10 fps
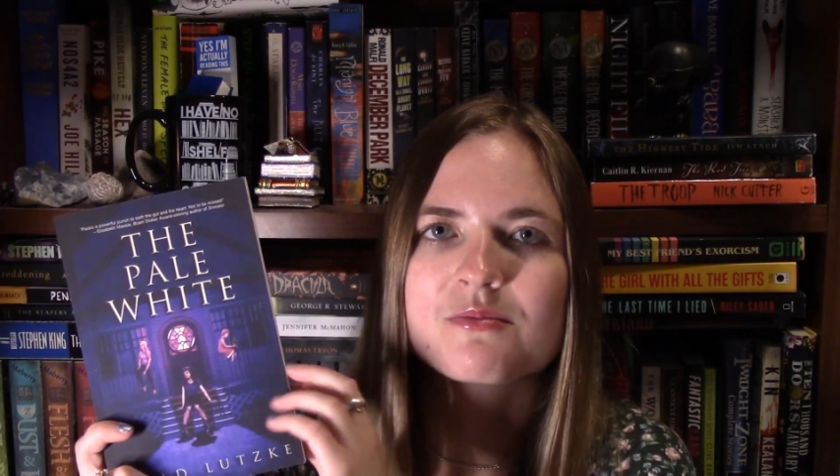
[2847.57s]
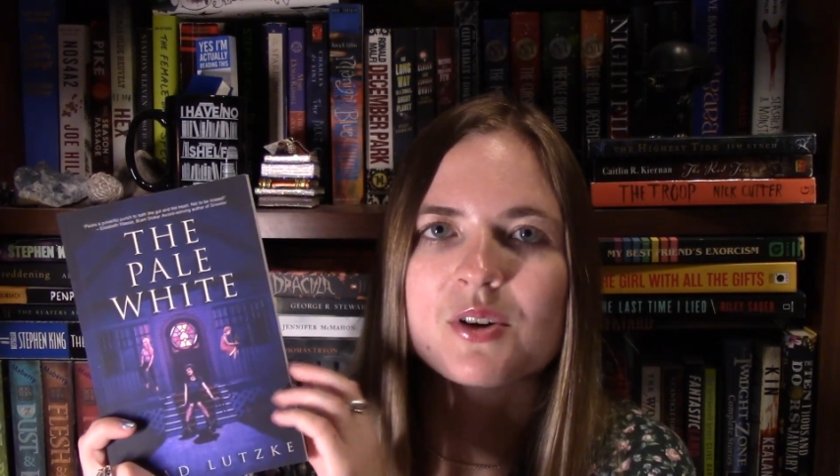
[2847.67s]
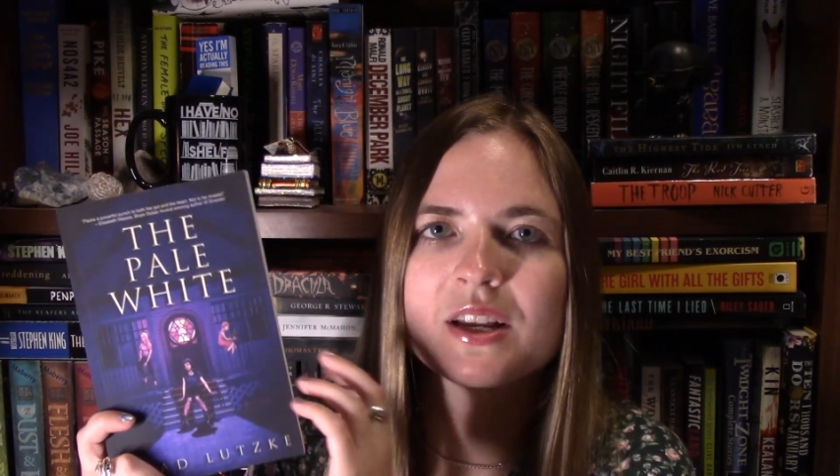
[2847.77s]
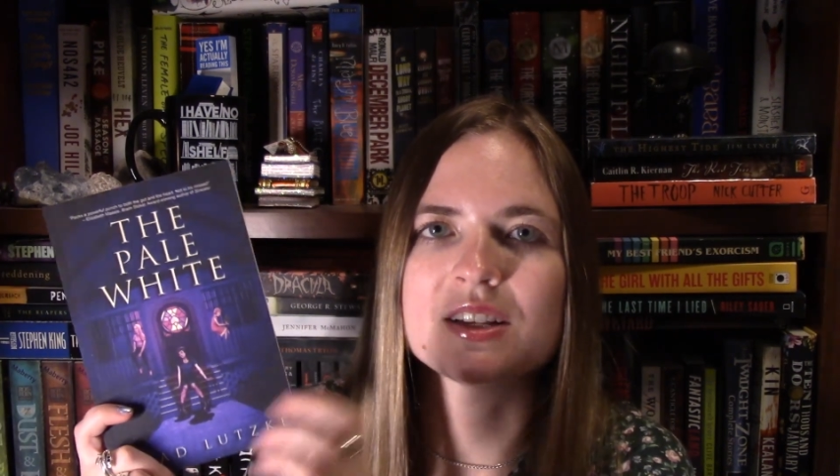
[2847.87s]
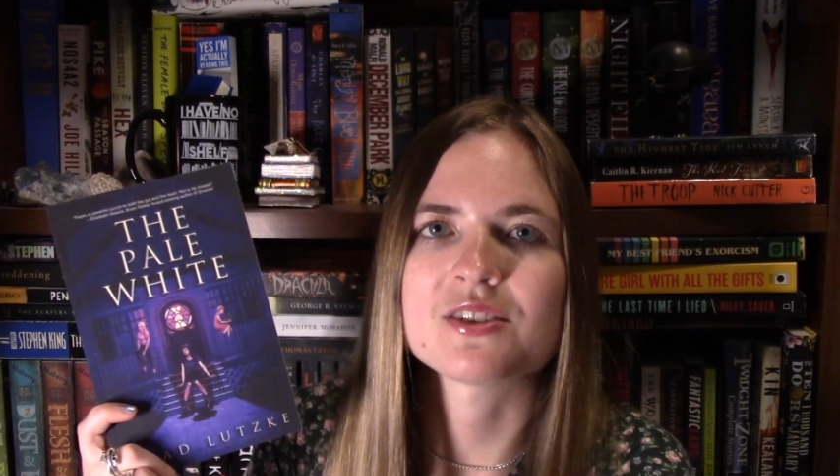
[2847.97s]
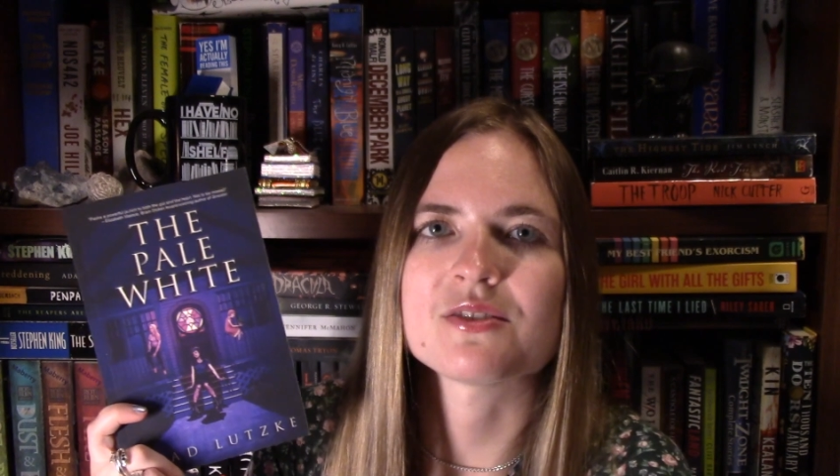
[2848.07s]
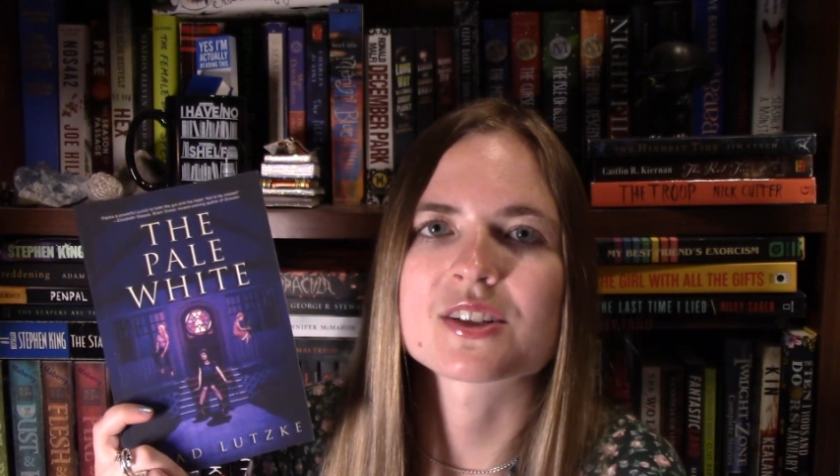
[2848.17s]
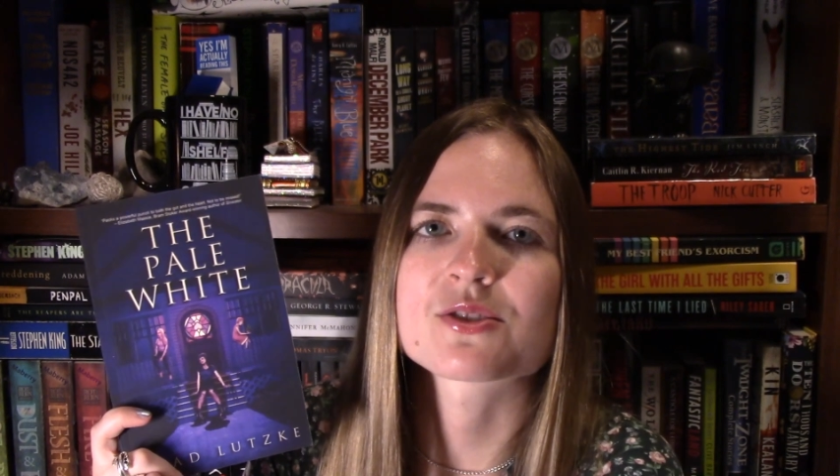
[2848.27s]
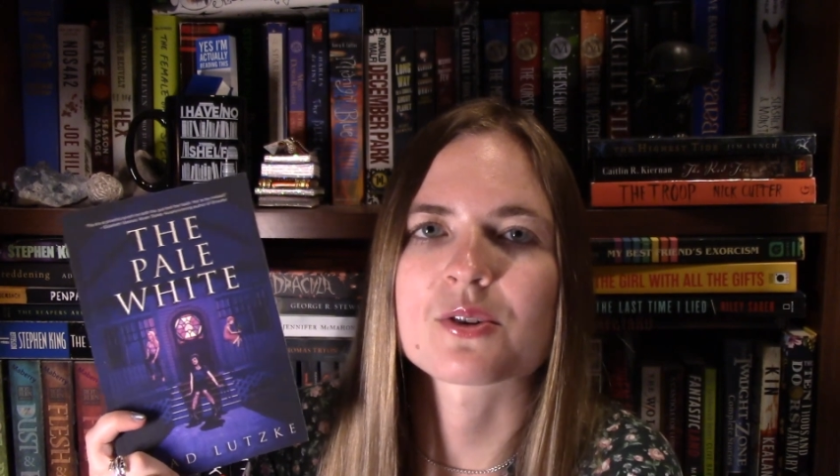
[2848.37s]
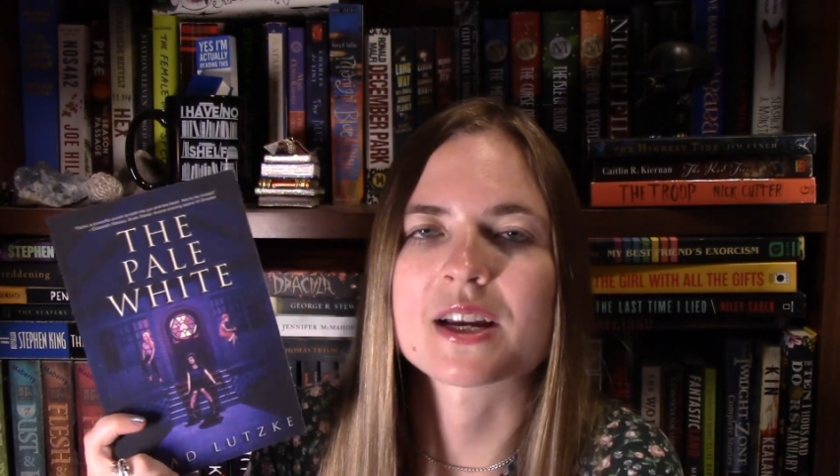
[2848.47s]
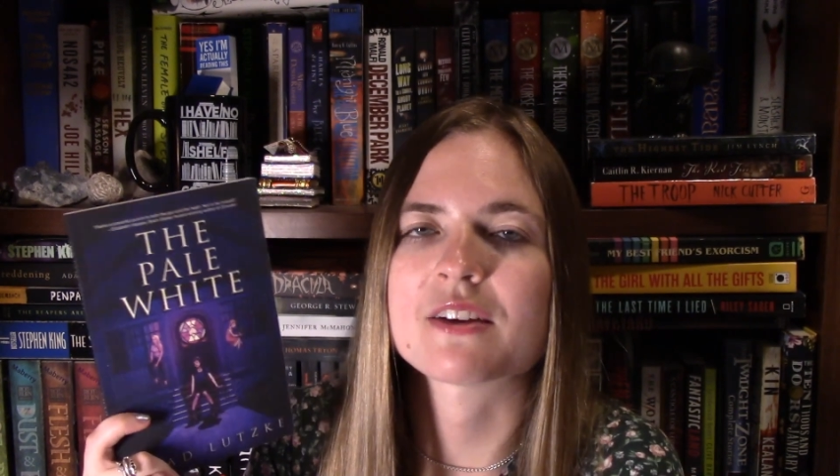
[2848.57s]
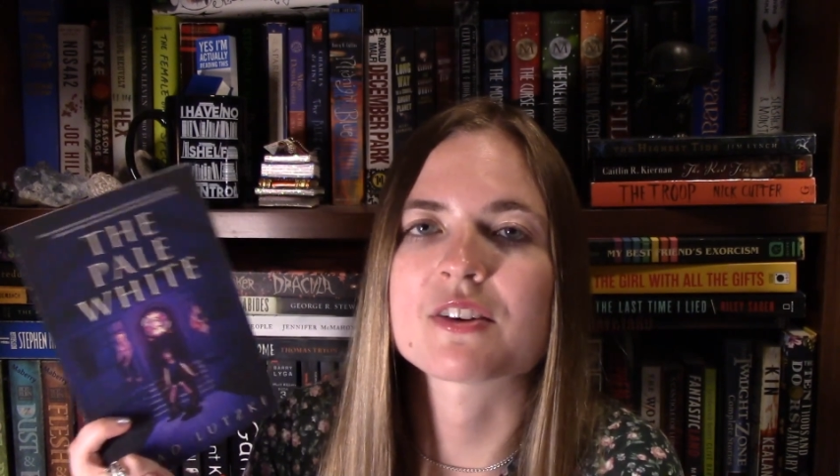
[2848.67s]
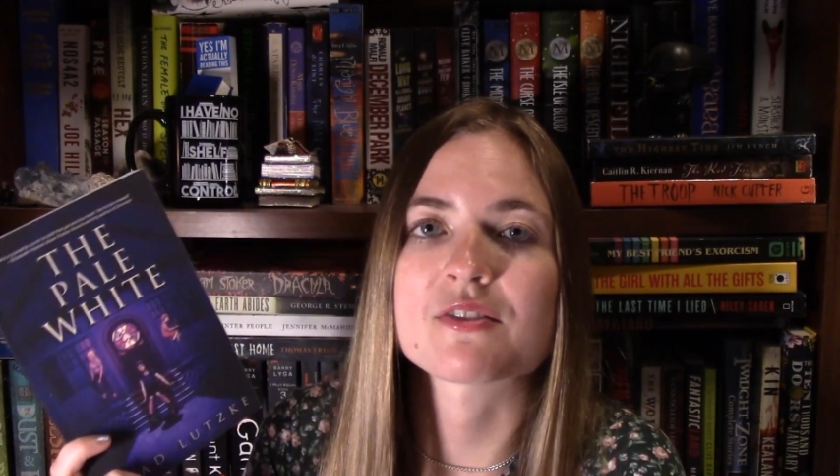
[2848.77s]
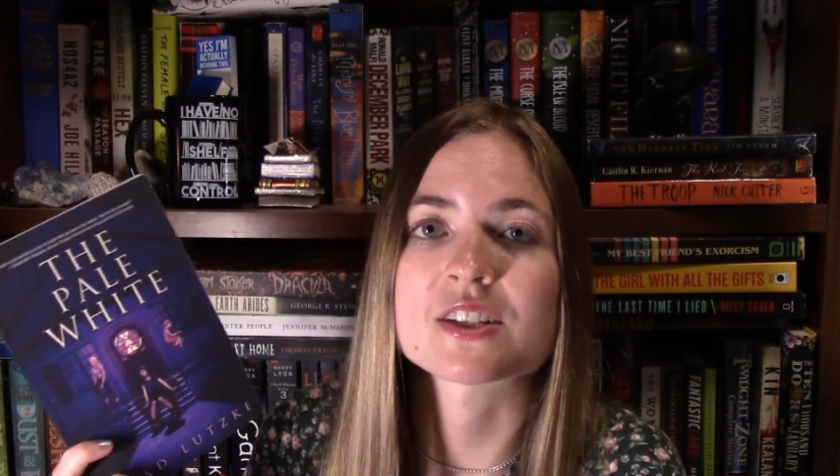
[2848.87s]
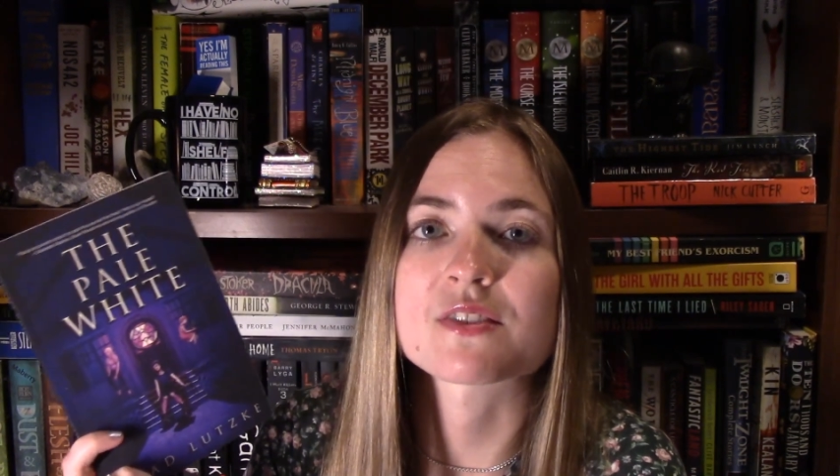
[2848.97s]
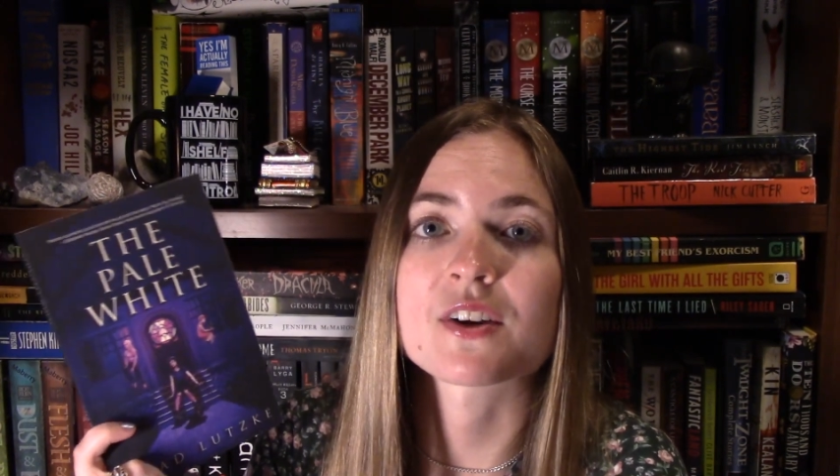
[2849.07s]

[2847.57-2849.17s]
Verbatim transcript: put into the story, even if it's a